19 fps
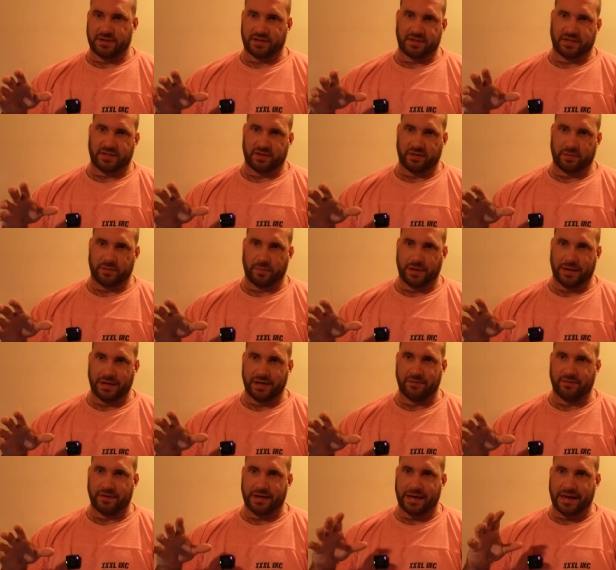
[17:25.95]
because I do
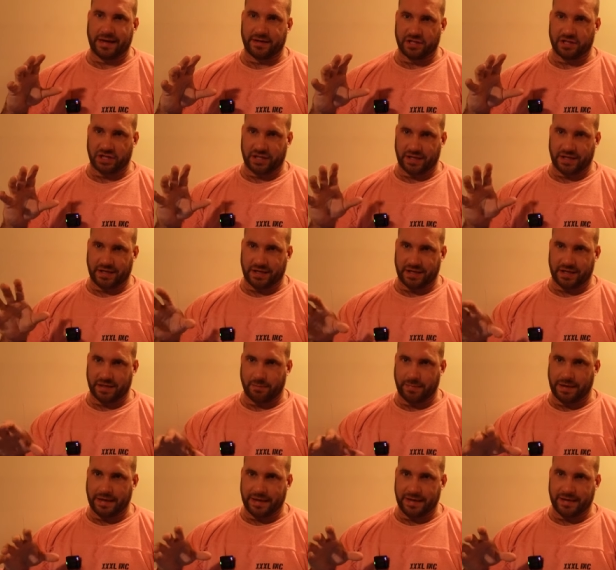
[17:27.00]
believe in energy in the
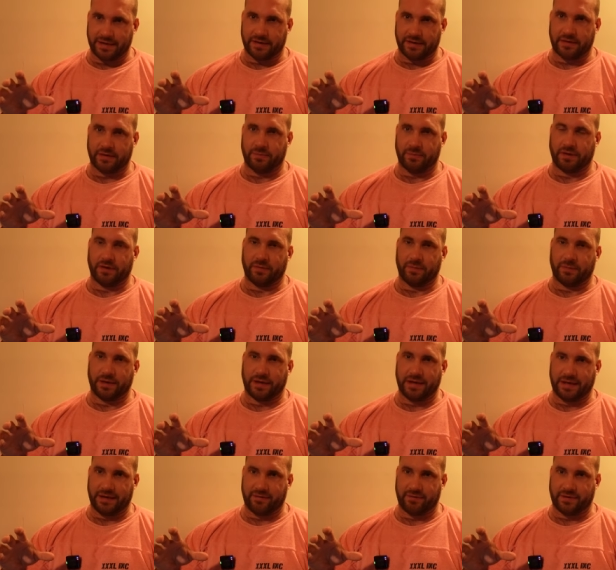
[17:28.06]
main and I do
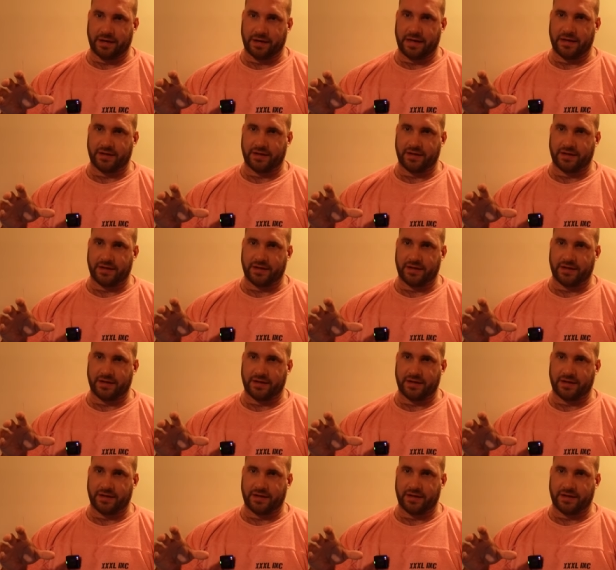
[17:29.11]
believe that